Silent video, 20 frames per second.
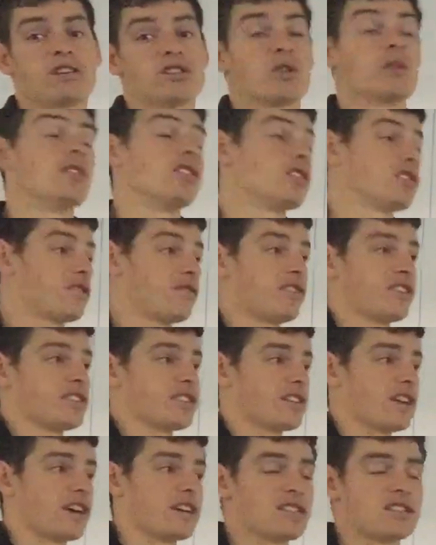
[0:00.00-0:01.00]
So in this
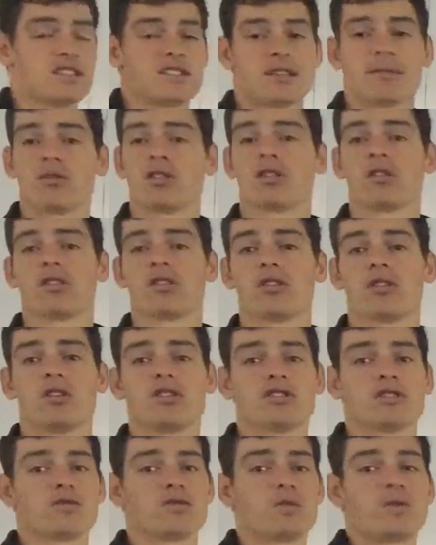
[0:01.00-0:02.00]
investigation, something along the
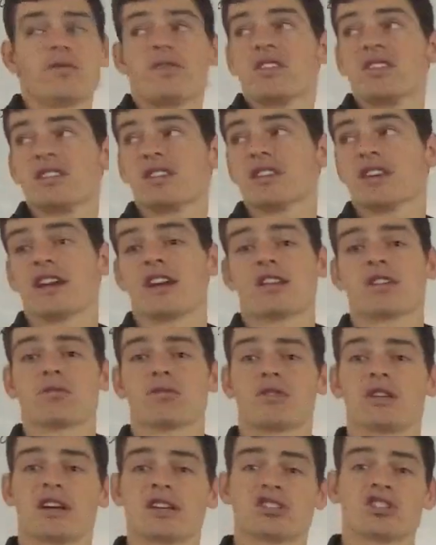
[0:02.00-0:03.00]
lines of to investigate
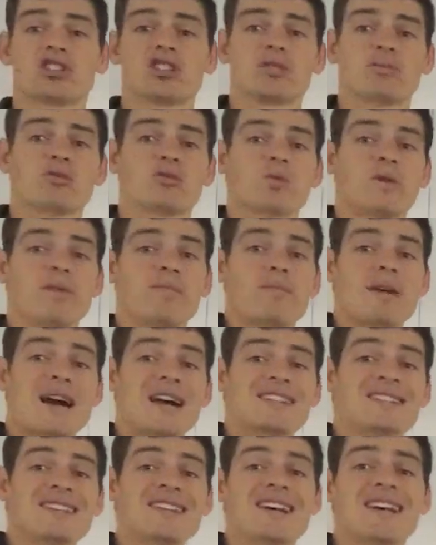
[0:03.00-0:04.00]
the relationship between
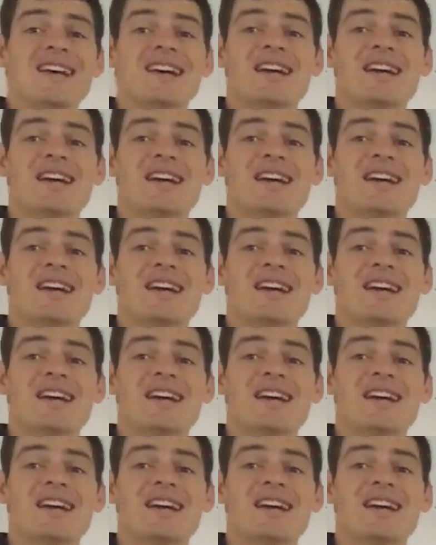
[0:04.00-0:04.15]
mass